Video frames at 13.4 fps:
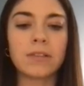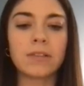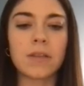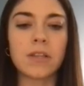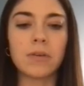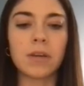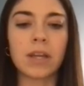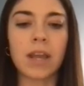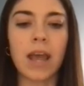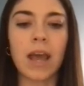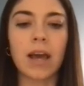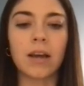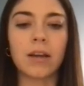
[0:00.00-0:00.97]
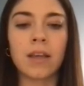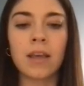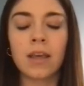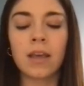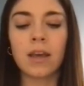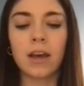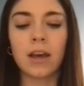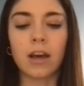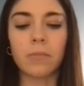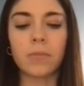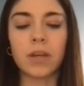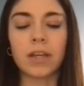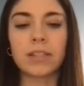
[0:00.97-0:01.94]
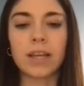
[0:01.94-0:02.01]
and then you can add
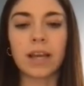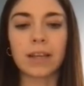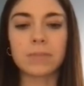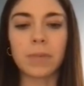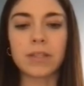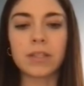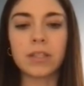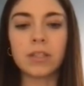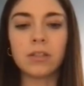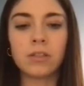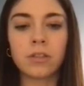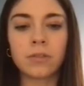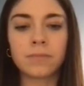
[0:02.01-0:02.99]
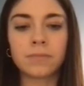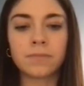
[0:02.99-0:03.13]
a text message.